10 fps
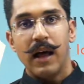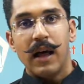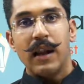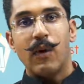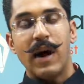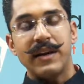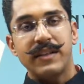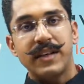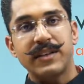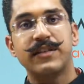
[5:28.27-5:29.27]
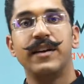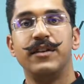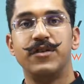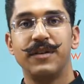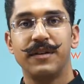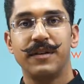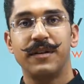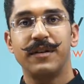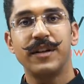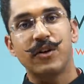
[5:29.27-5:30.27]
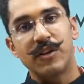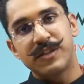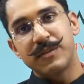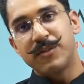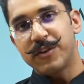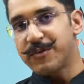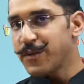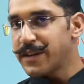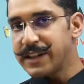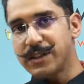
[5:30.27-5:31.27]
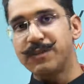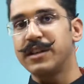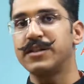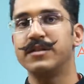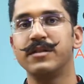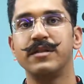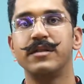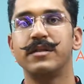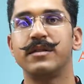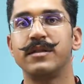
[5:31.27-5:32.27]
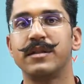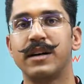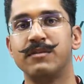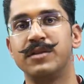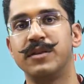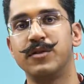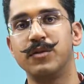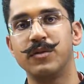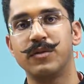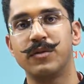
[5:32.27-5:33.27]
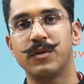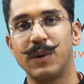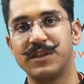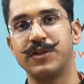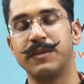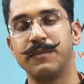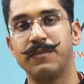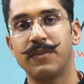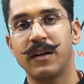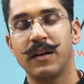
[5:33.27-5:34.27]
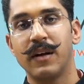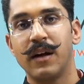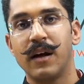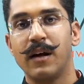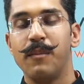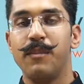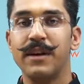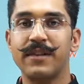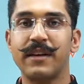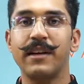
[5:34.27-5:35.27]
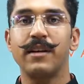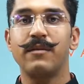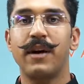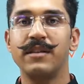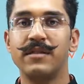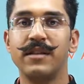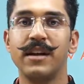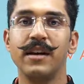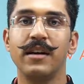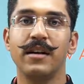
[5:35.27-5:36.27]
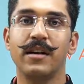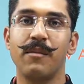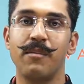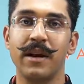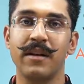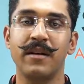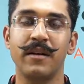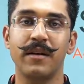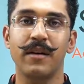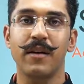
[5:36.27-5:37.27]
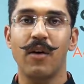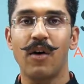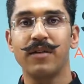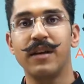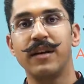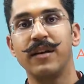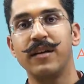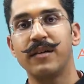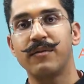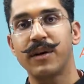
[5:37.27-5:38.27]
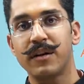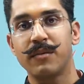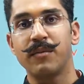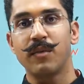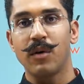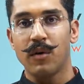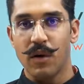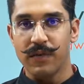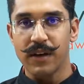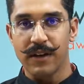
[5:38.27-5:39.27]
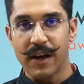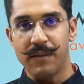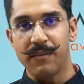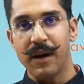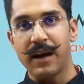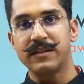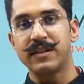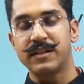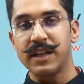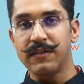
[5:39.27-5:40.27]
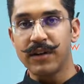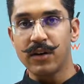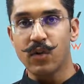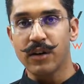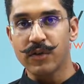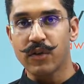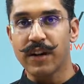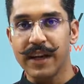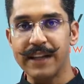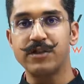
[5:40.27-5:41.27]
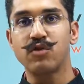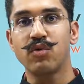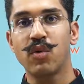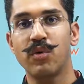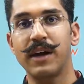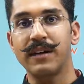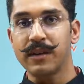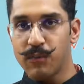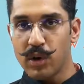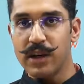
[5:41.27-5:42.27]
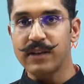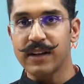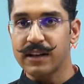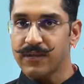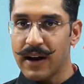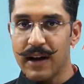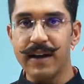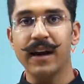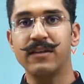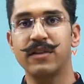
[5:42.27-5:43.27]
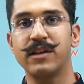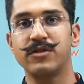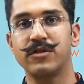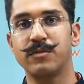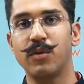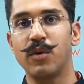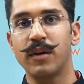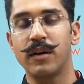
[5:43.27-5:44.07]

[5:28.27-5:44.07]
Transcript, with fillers: Now, at this stage, the concept of protest petition comes into question. Basically, once the complainant or the victim of the crime has received a notice, or he gets to know that the police has filed a cancellation report,